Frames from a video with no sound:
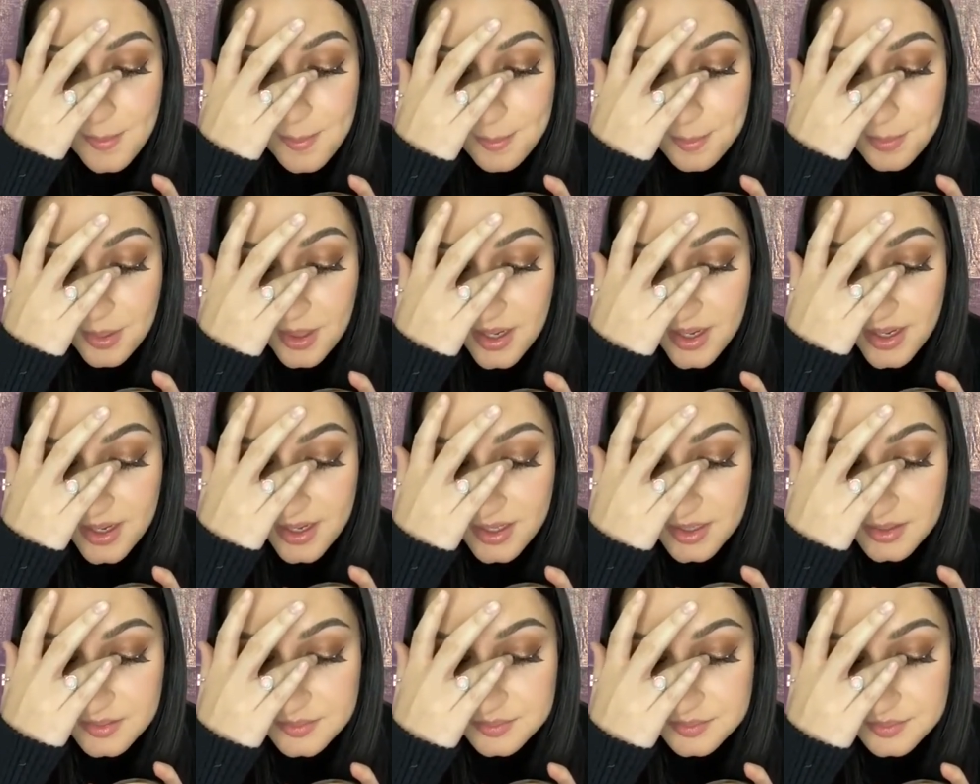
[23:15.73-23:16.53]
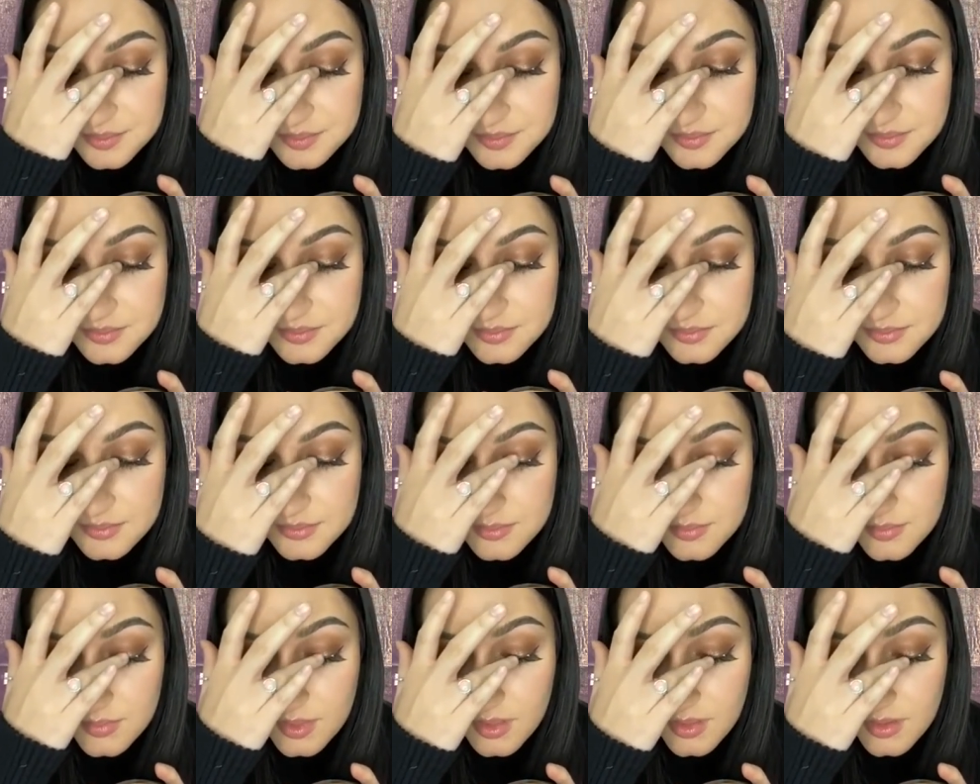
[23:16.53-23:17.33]
But
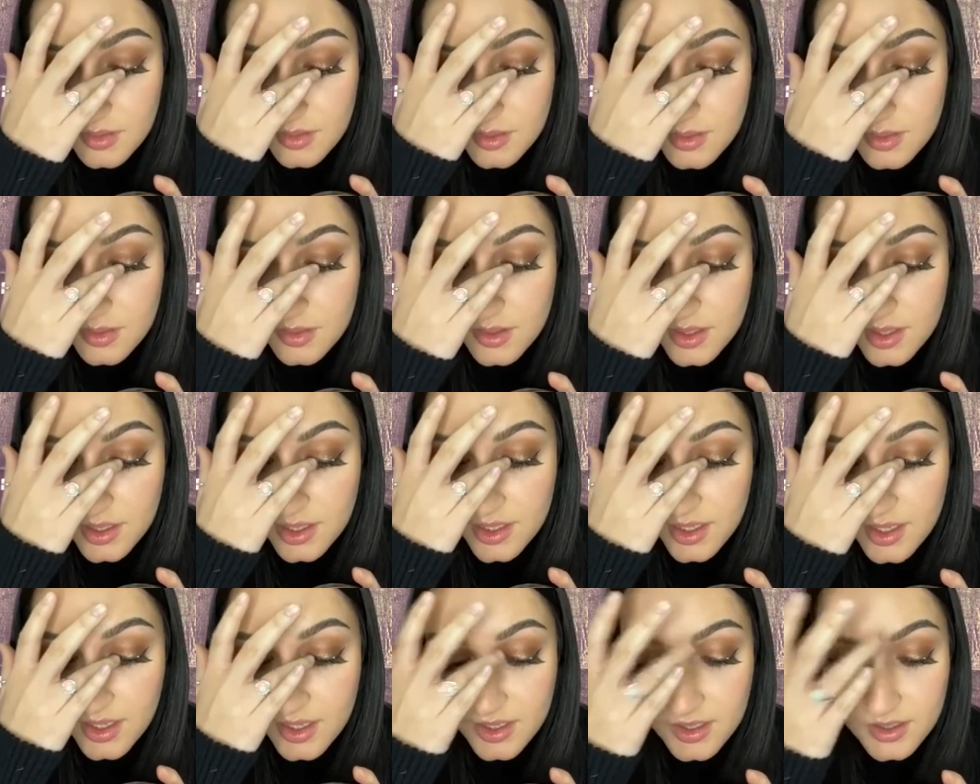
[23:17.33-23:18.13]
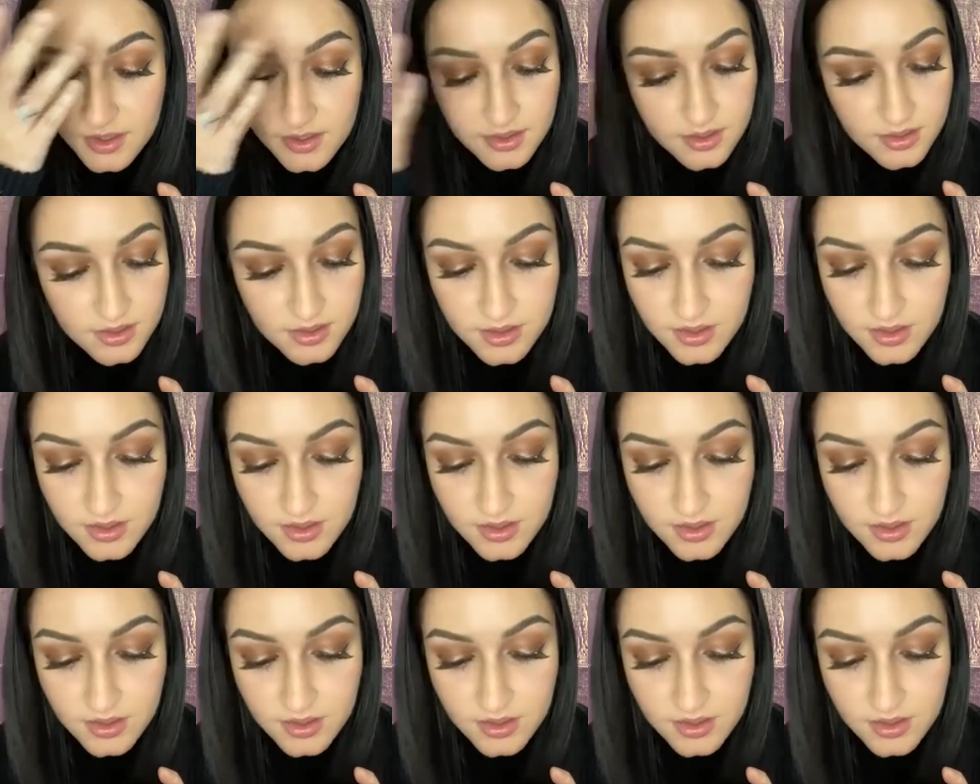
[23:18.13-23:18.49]
again,